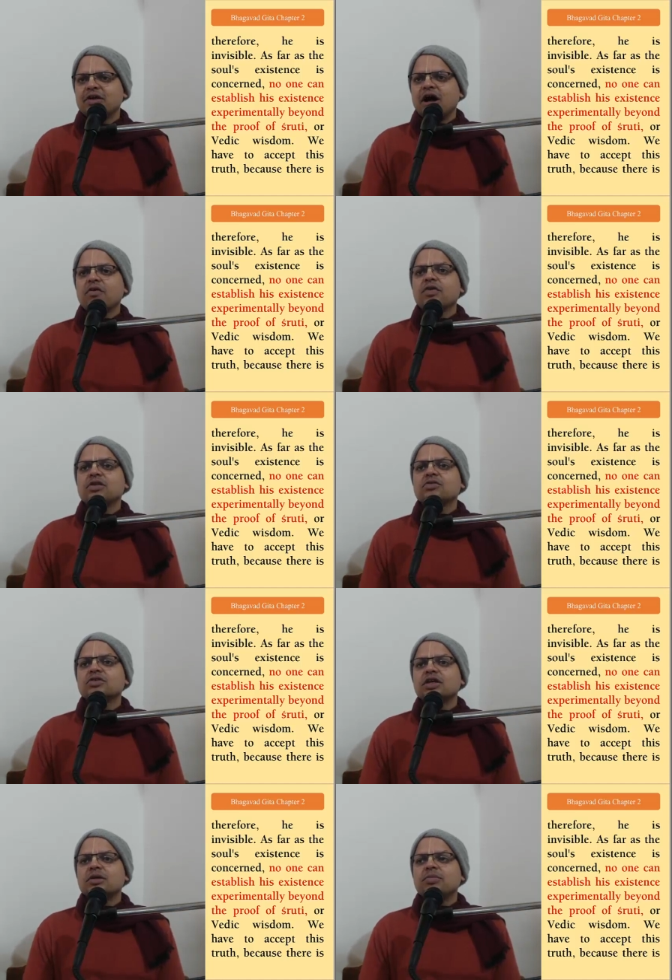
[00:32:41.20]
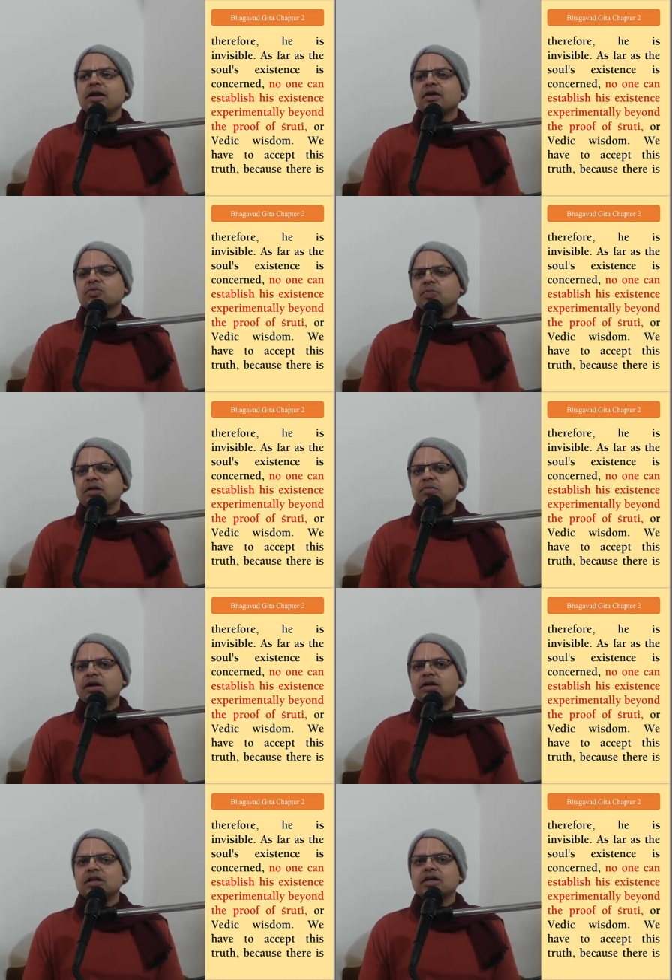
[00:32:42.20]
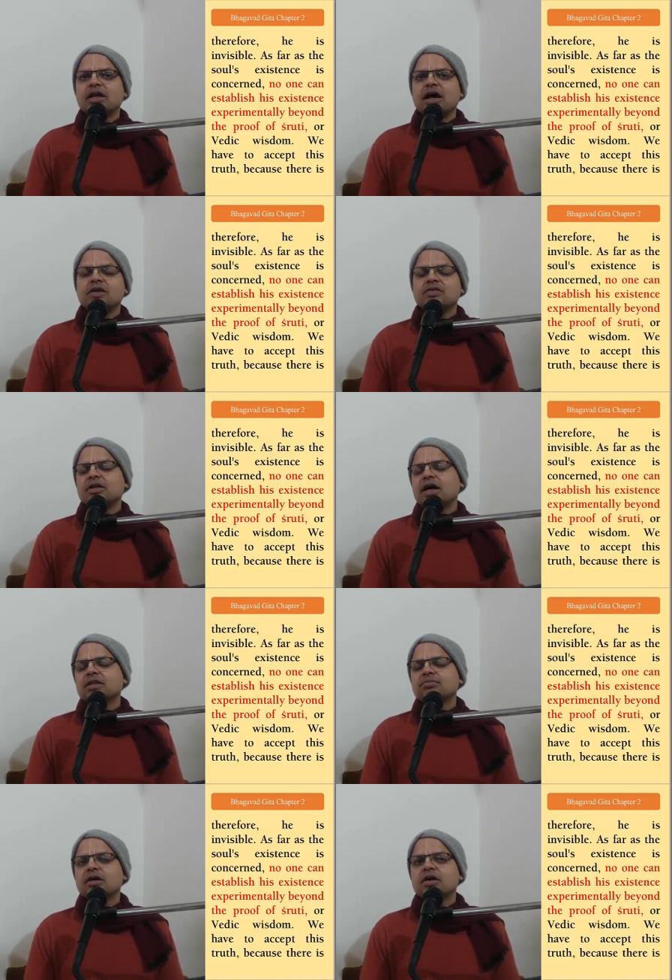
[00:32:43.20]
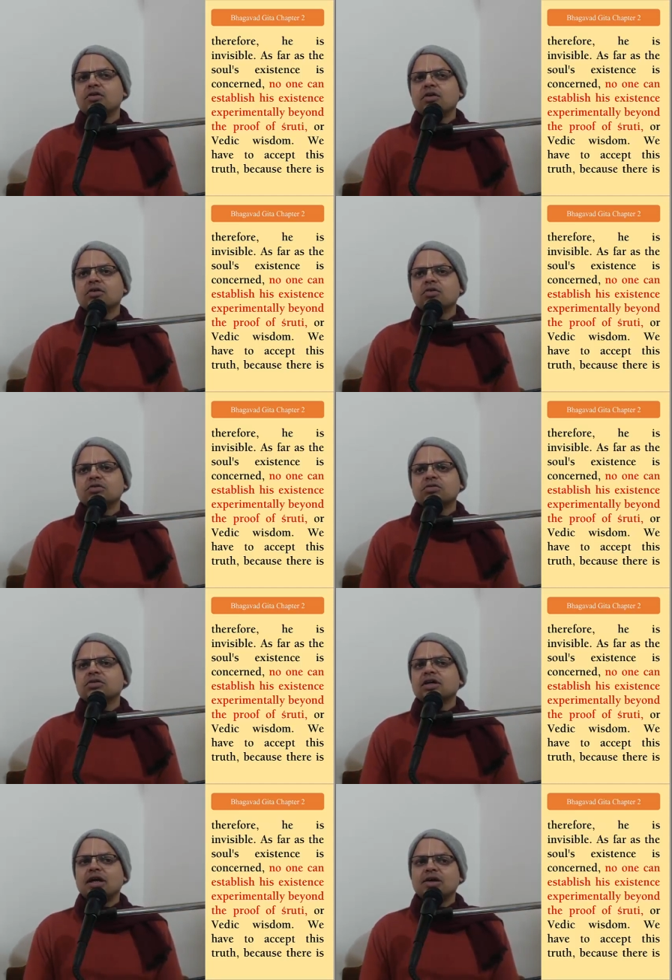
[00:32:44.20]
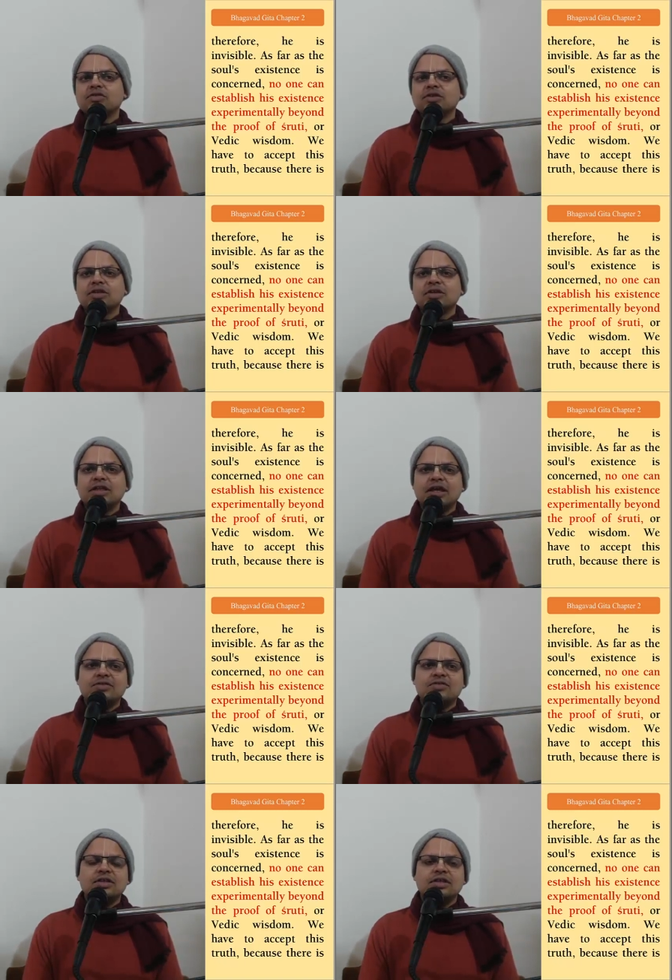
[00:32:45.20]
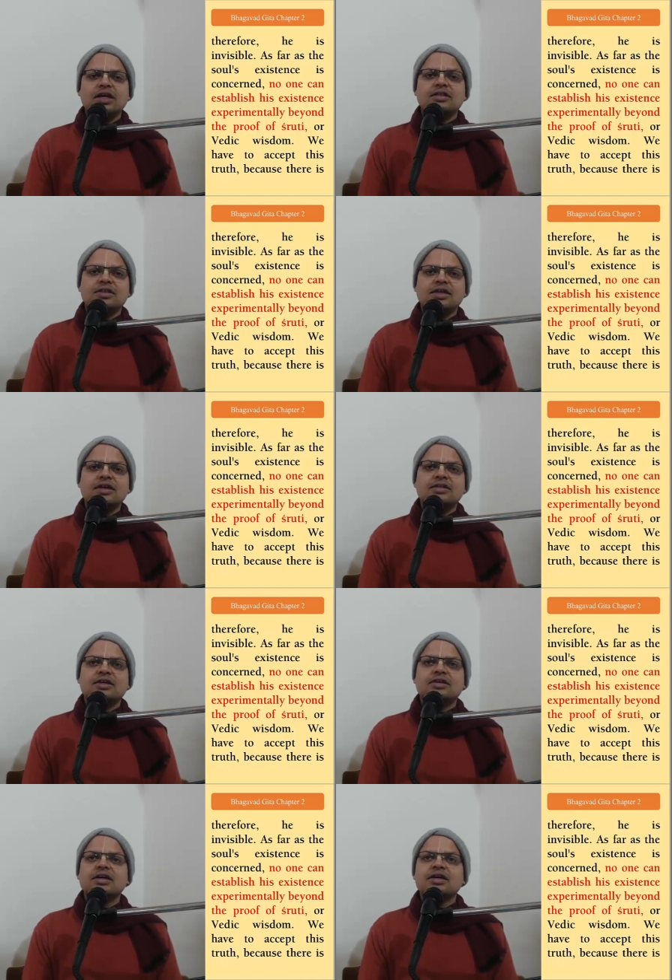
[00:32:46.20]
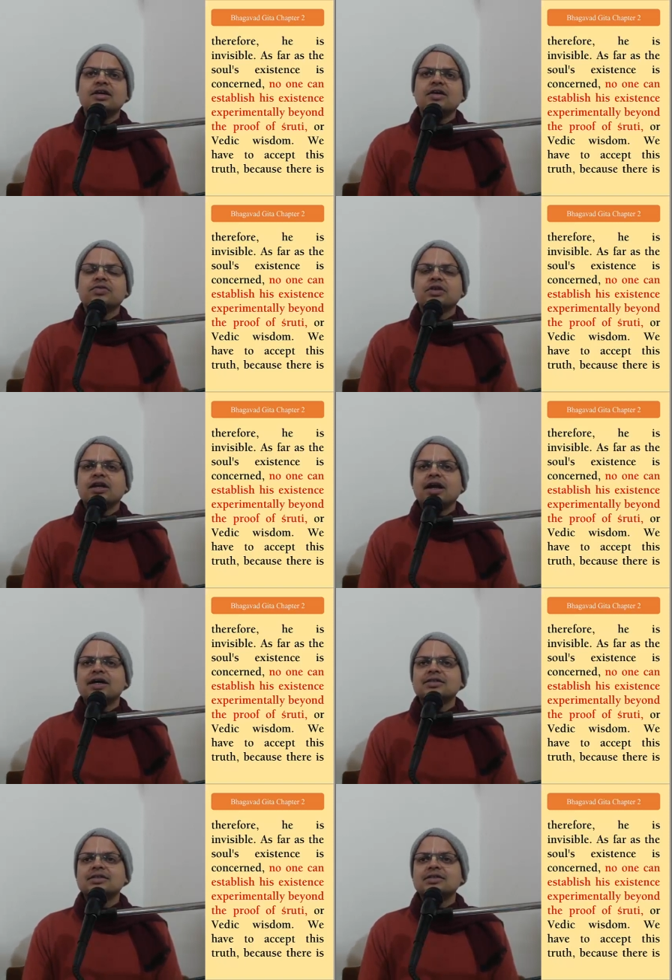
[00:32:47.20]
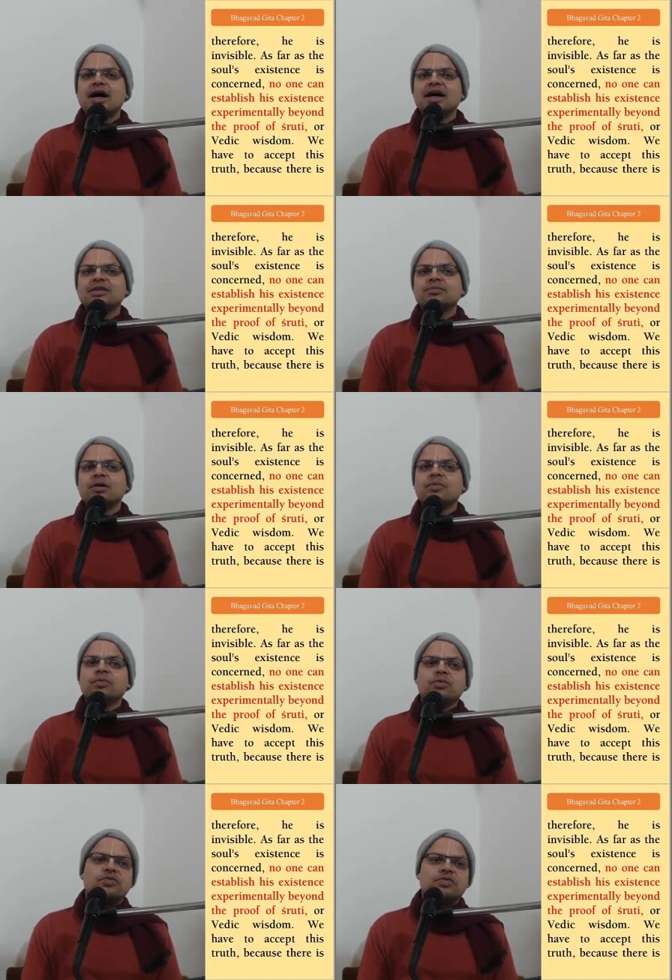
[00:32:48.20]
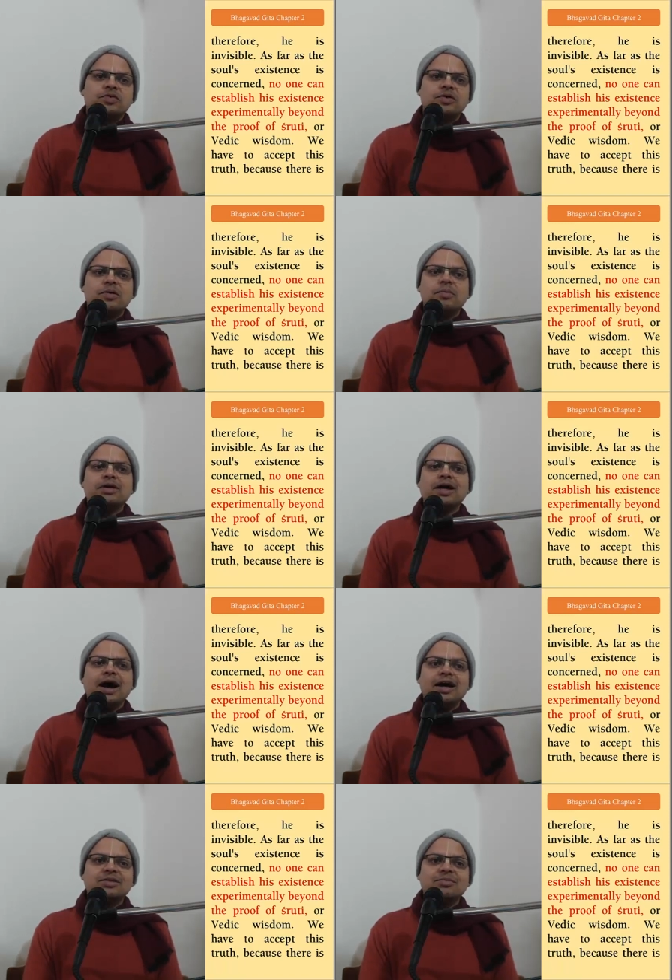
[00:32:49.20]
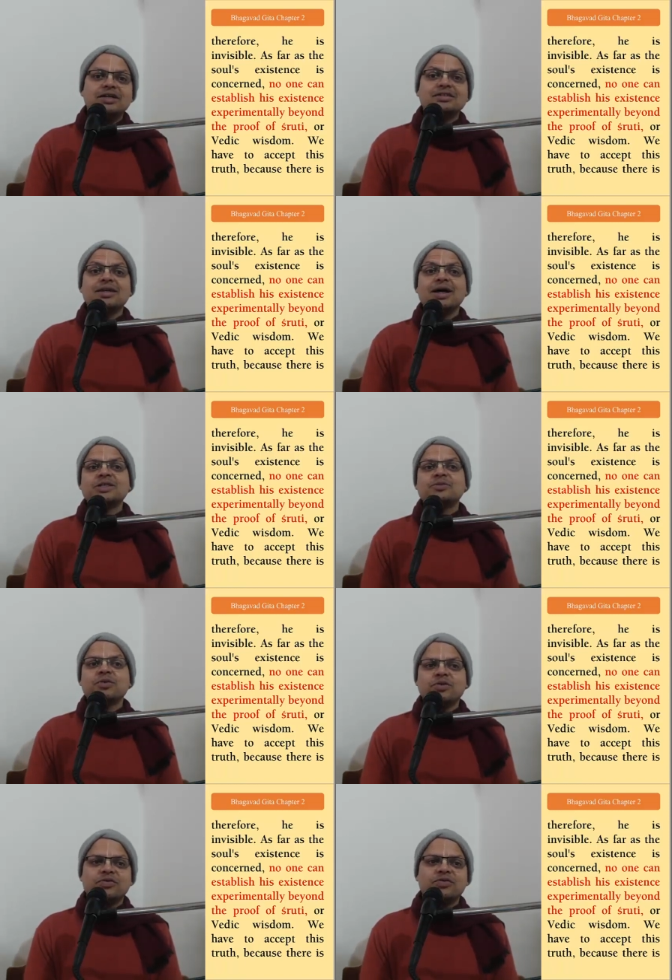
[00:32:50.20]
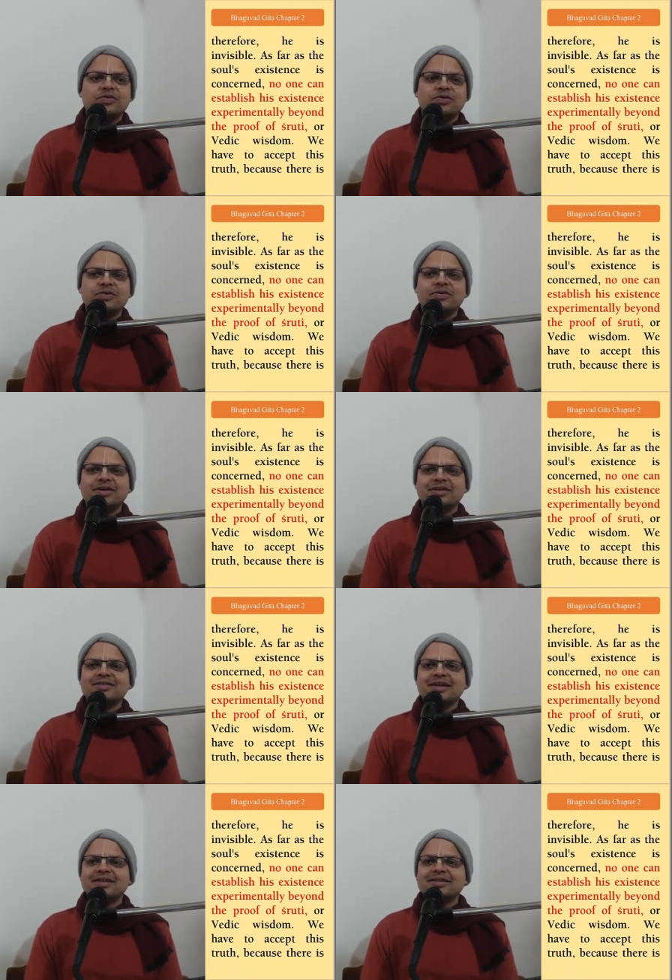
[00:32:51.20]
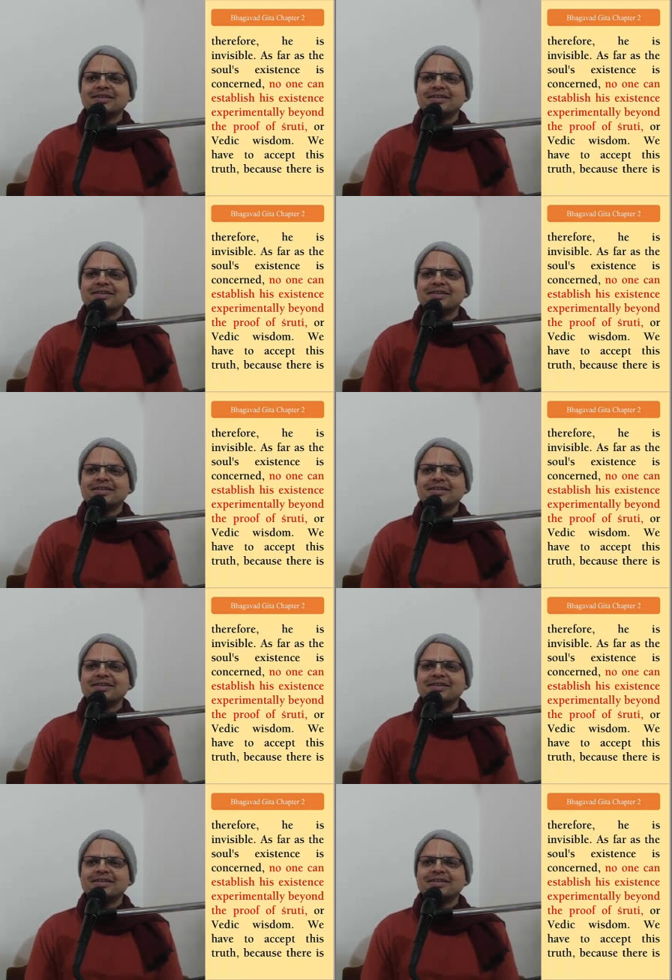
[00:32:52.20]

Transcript: How can you say that by an experiment that the glass that Atma cannot go through the glass? They they, they think that glass is Atma proof, but Atma is glass proof. You understand?